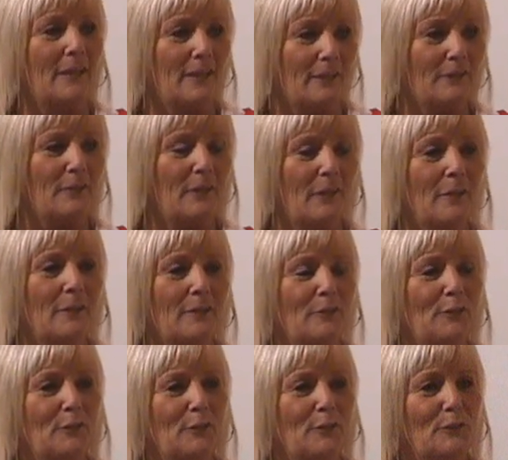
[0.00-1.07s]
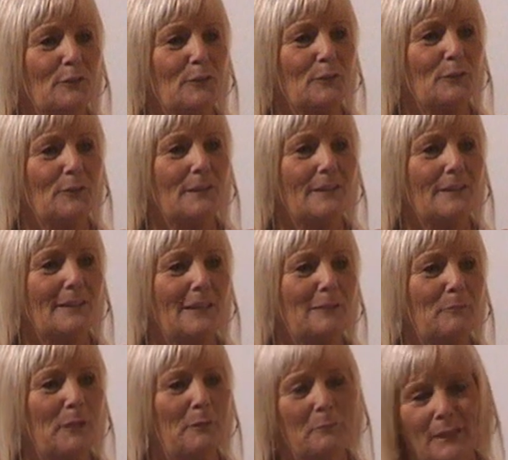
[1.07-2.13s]
you know, to
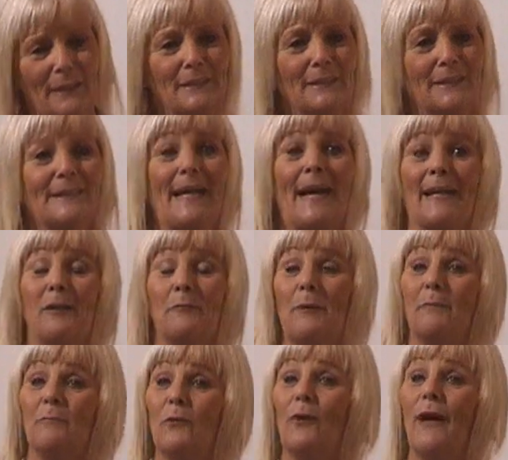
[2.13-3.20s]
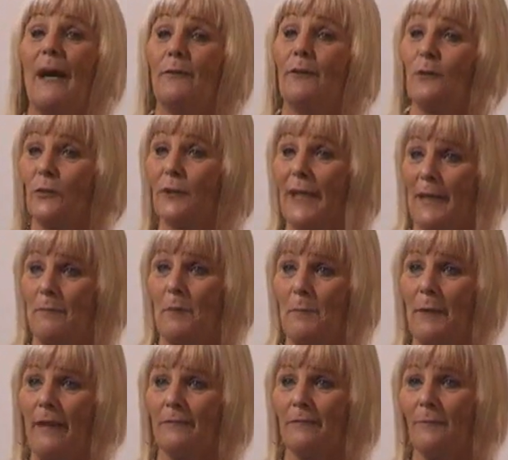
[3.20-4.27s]
let people understand a bit more how it all came
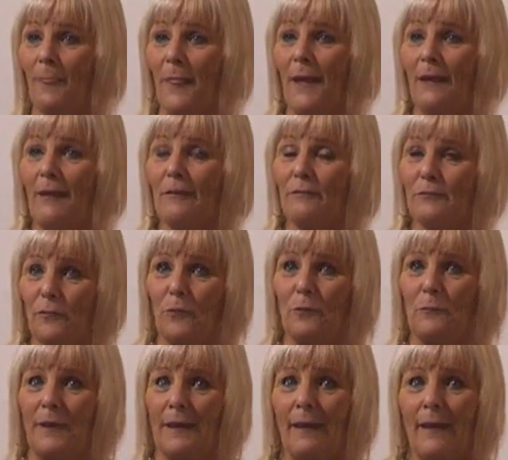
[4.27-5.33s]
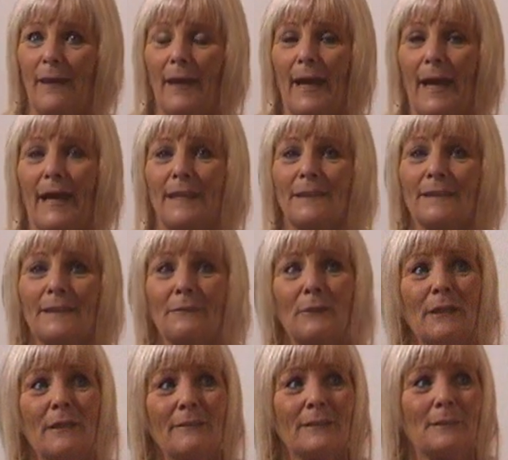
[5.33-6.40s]
about for me. And
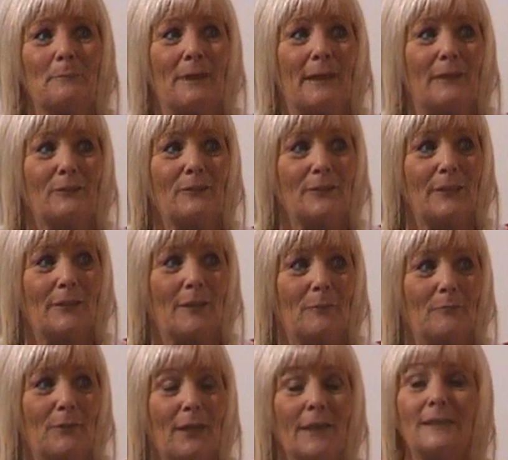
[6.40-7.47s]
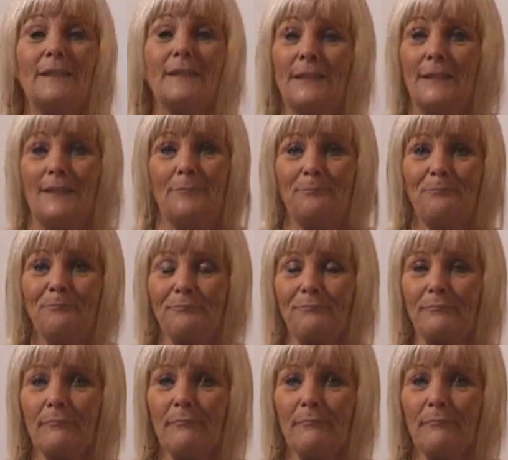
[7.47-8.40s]
when I was about 19,